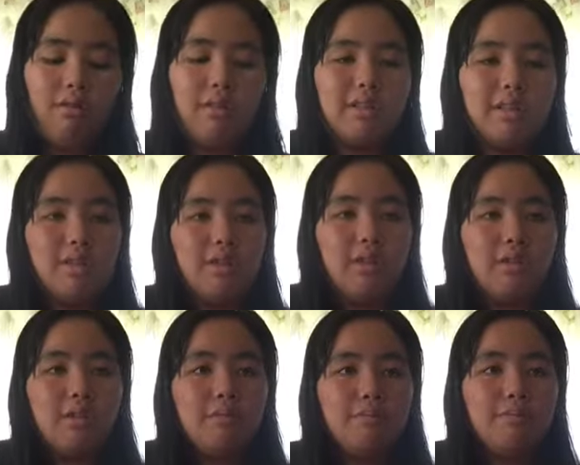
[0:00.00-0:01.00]
what's it called?
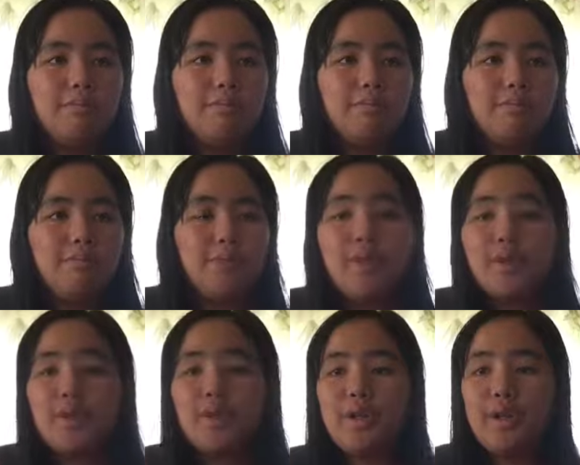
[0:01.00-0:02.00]
A
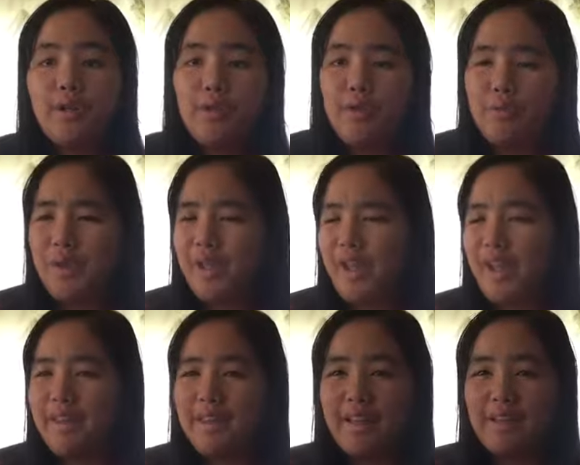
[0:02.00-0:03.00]
good look for Milla. I
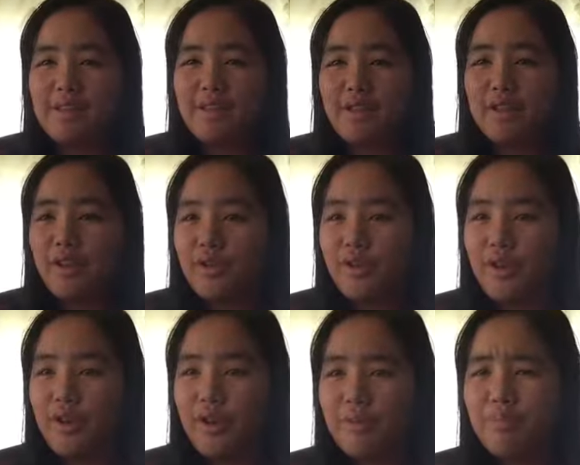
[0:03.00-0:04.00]
guess it's a good look for
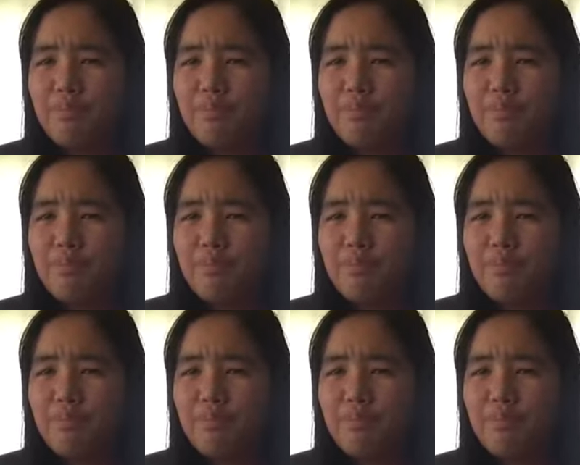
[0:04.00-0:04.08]
her.